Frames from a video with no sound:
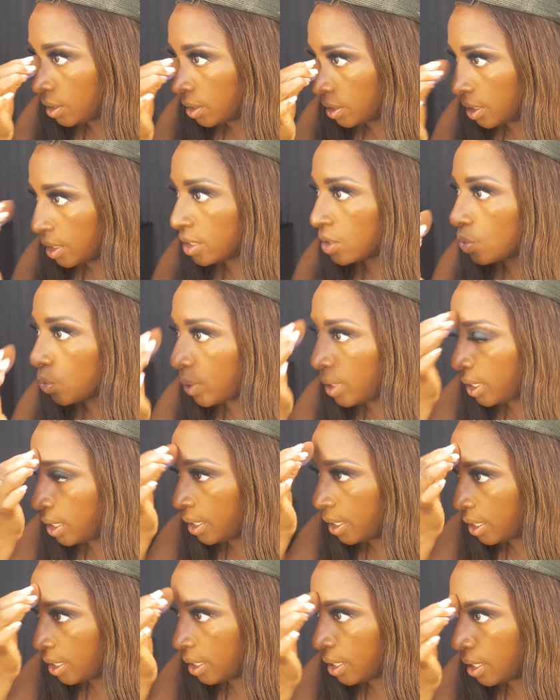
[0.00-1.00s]
just
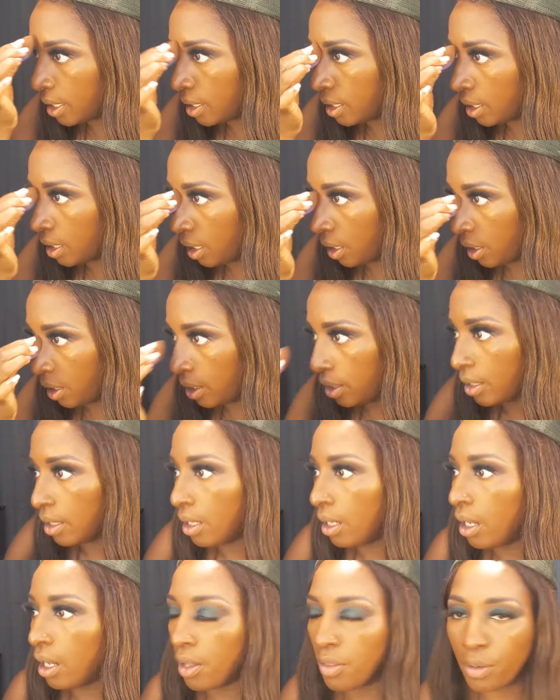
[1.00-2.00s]
went in
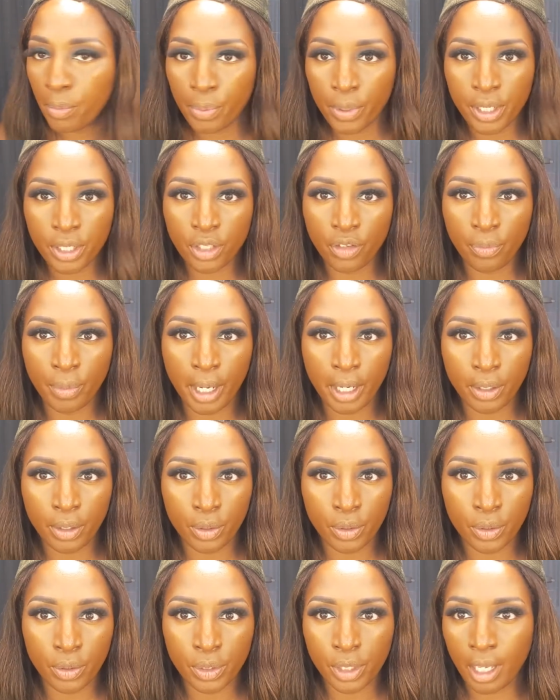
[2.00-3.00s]
on the bridge of my
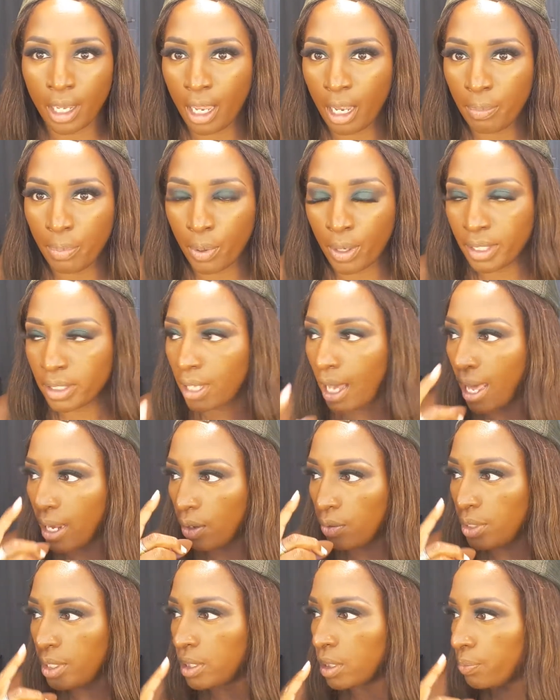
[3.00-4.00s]
nose, the high points. I
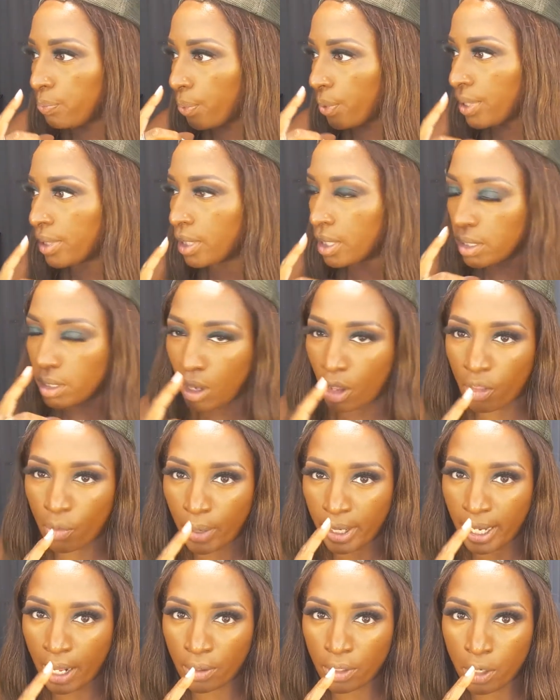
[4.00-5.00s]
don't need to bring this all the
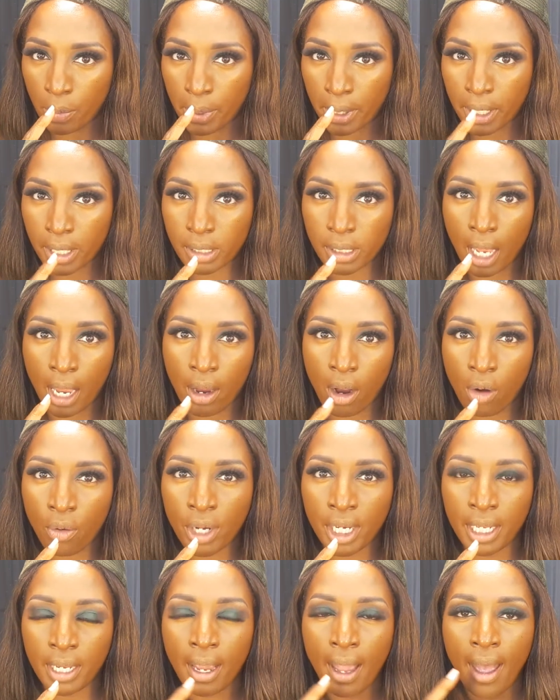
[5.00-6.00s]
way down here because I
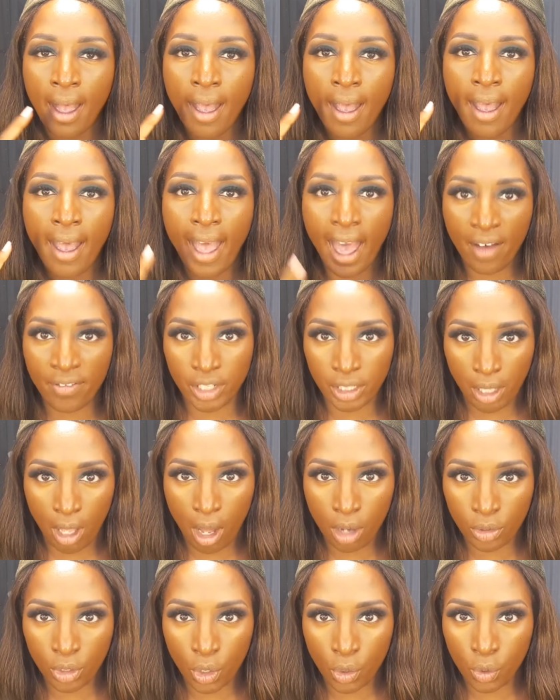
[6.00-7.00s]
already have a
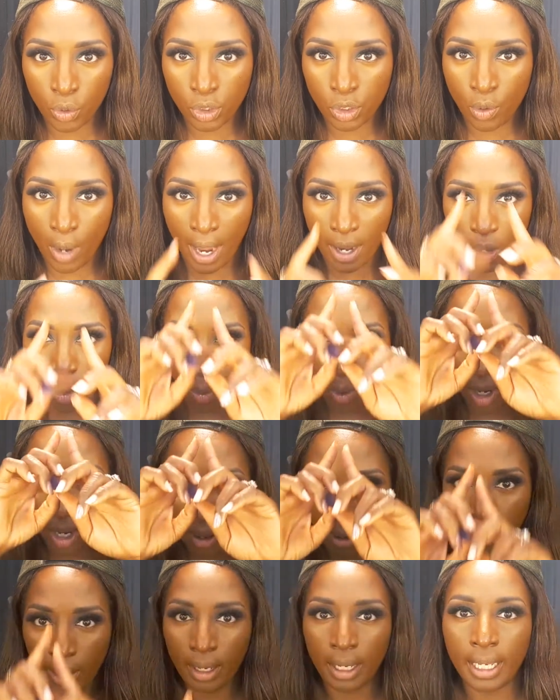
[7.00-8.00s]
long nose, so I don't want
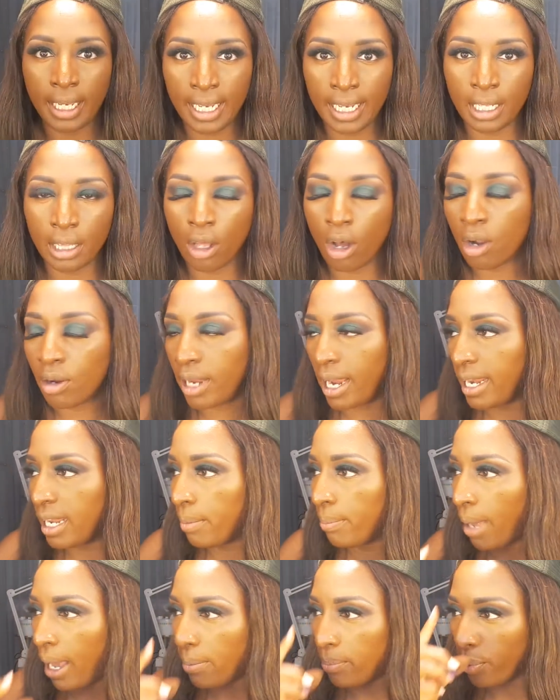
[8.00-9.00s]
to elongate
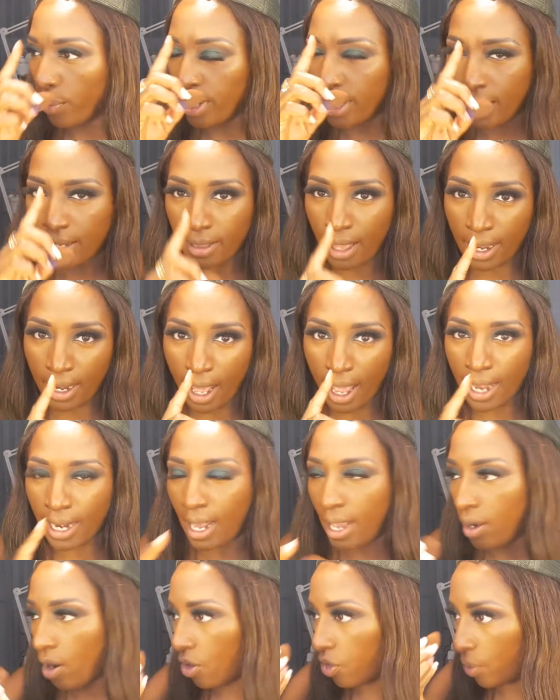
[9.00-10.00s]
it by bringing that
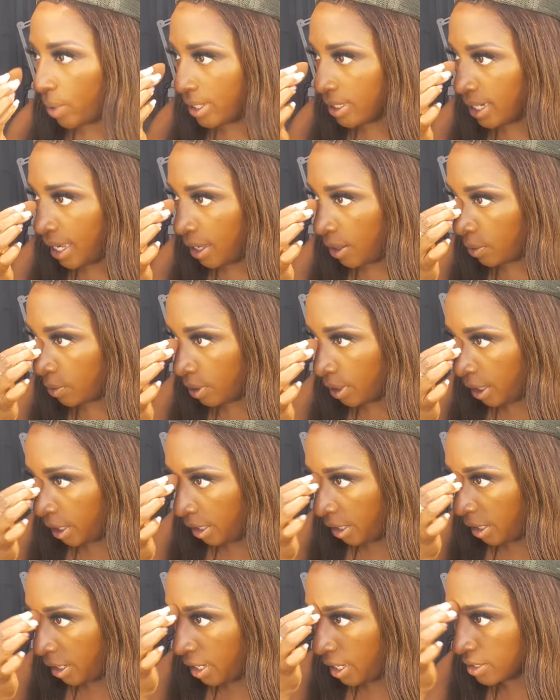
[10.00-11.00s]
highlight all the way down.
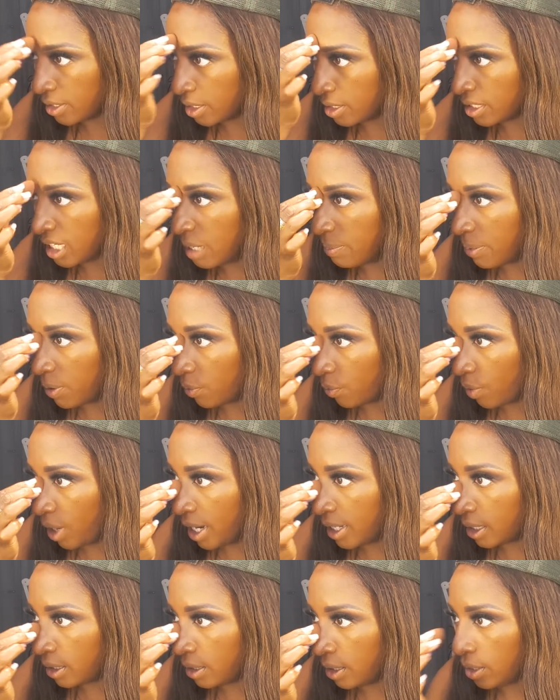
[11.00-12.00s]
I just keep it
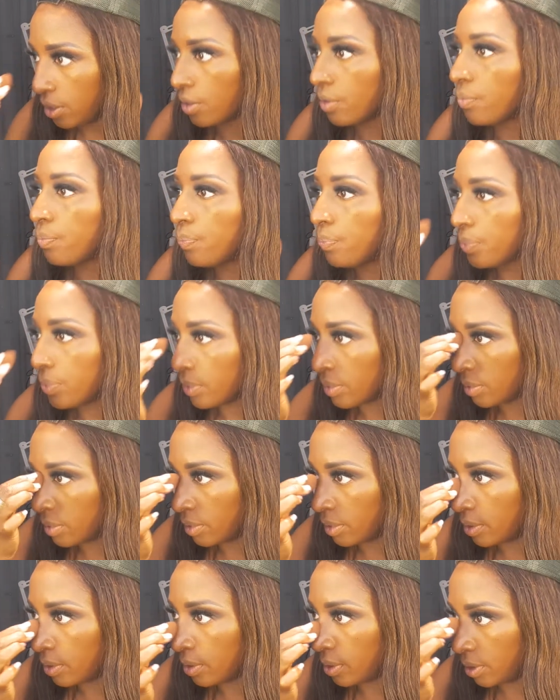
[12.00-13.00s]
right in here
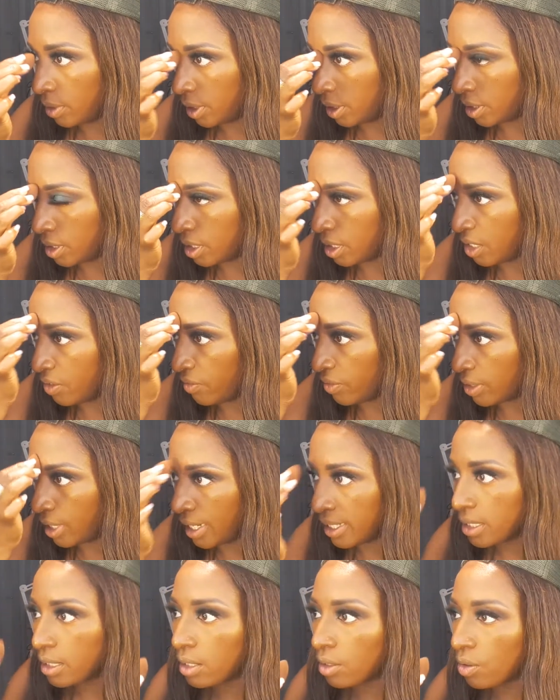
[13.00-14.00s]
just to give a
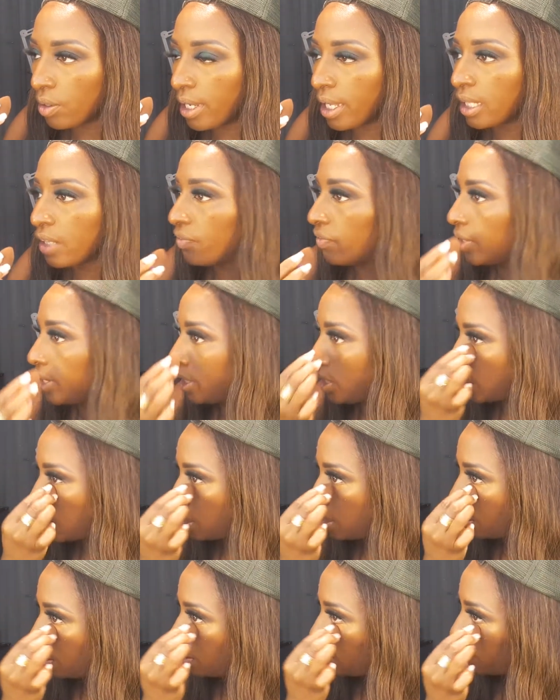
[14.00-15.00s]
nice little
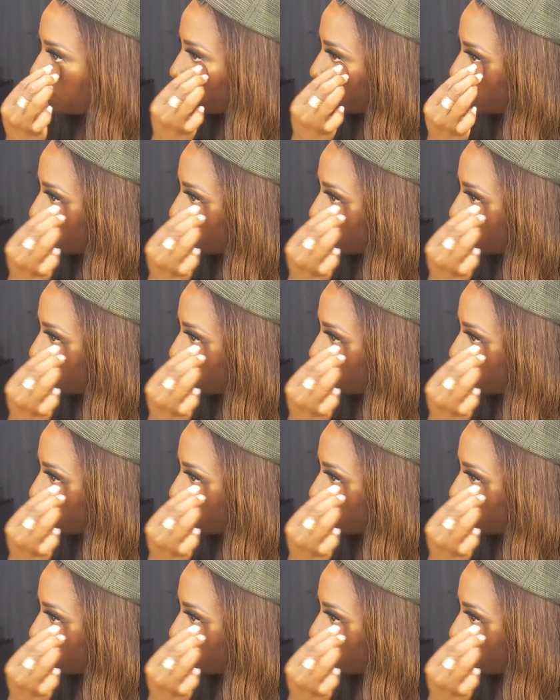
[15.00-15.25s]
elevation.